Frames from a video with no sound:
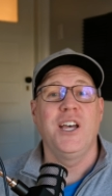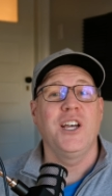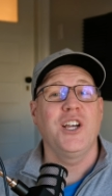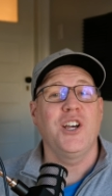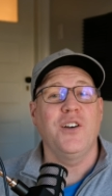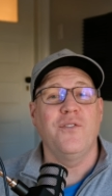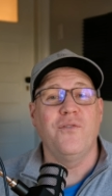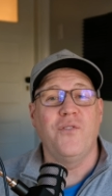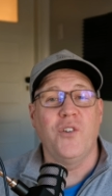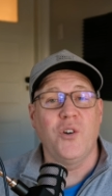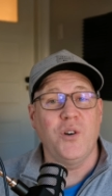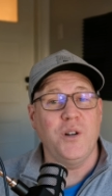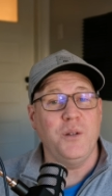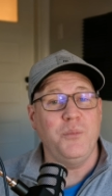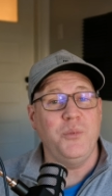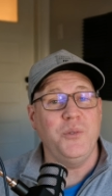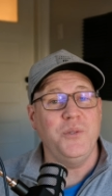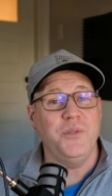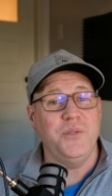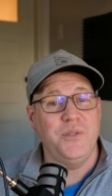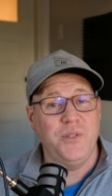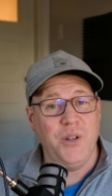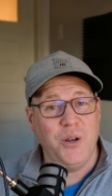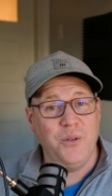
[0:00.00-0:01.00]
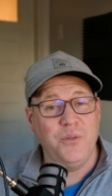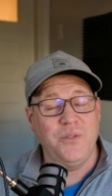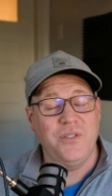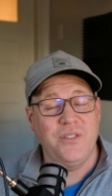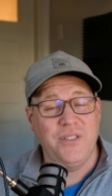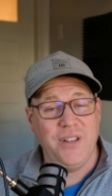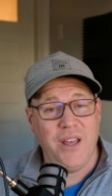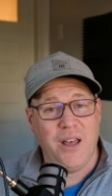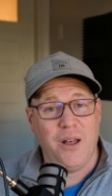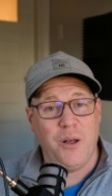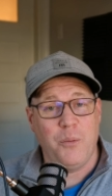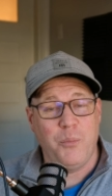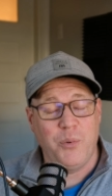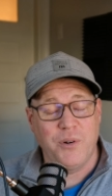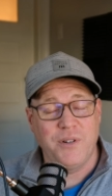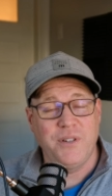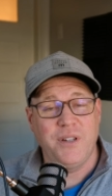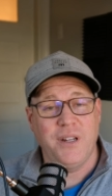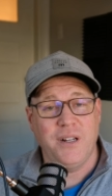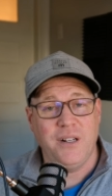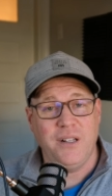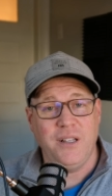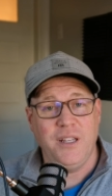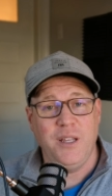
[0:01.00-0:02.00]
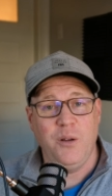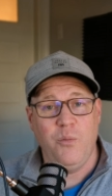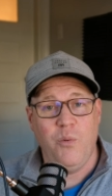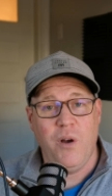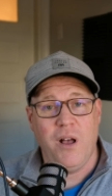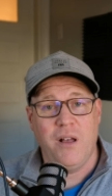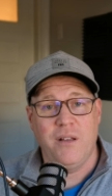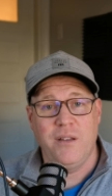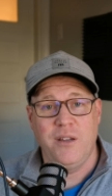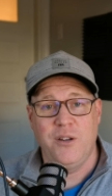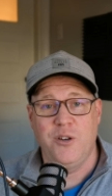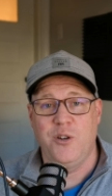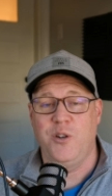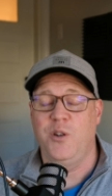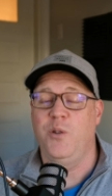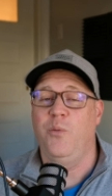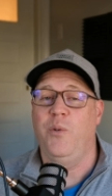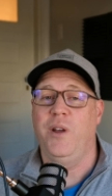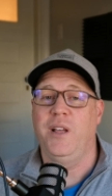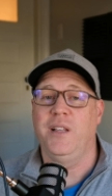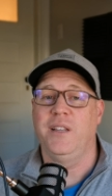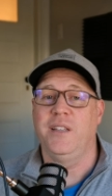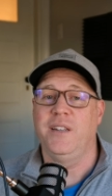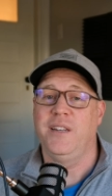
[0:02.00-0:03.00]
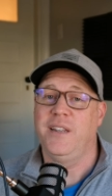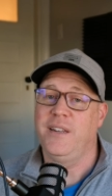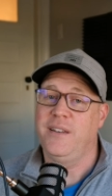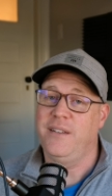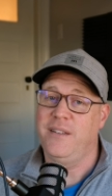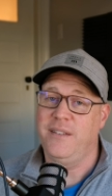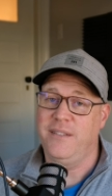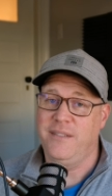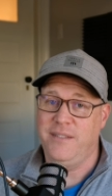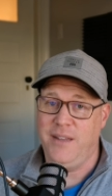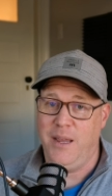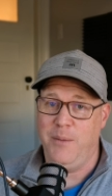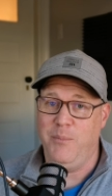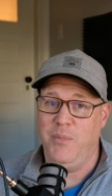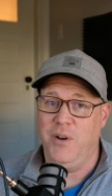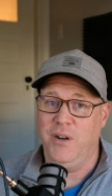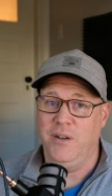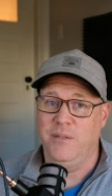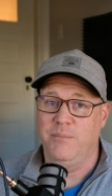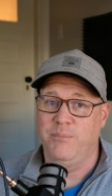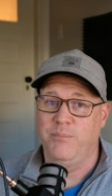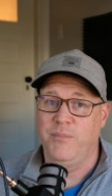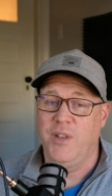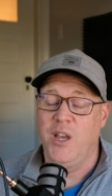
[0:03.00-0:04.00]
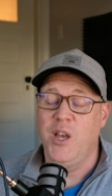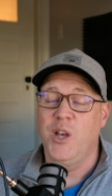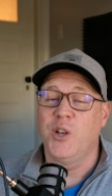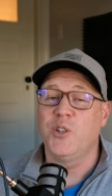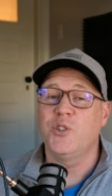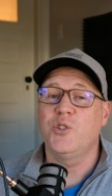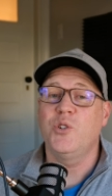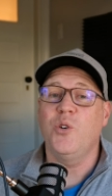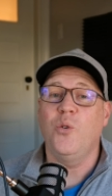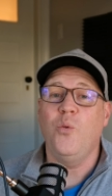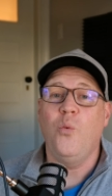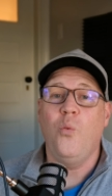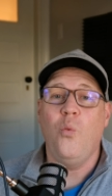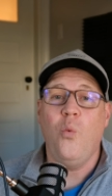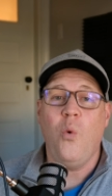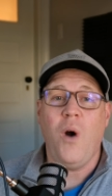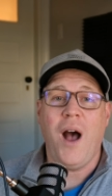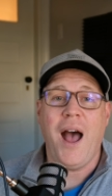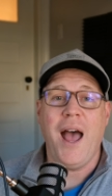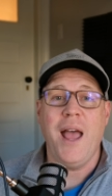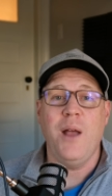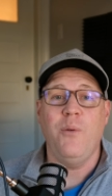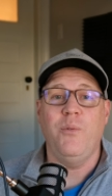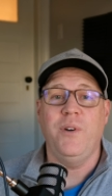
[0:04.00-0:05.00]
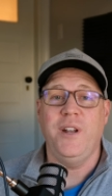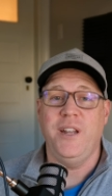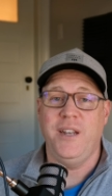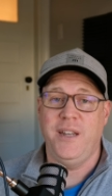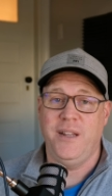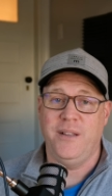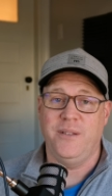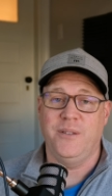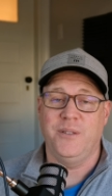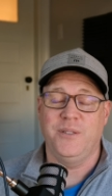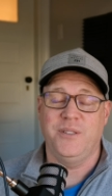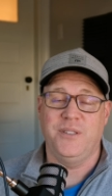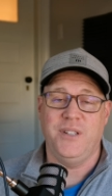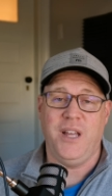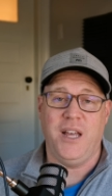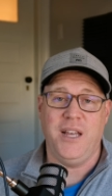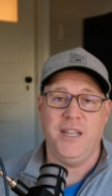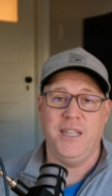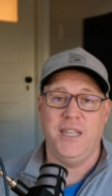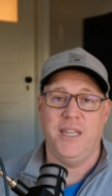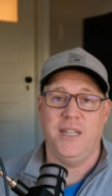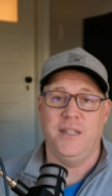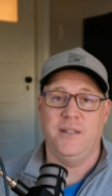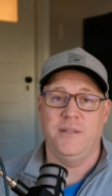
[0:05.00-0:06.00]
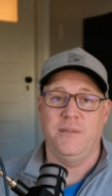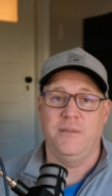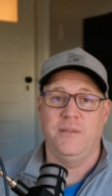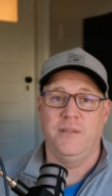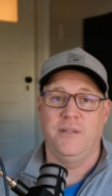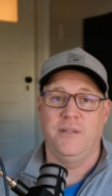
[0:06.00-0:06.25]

Convertibles don't sell particularly well here in New England in December, so why would a dealer stock it?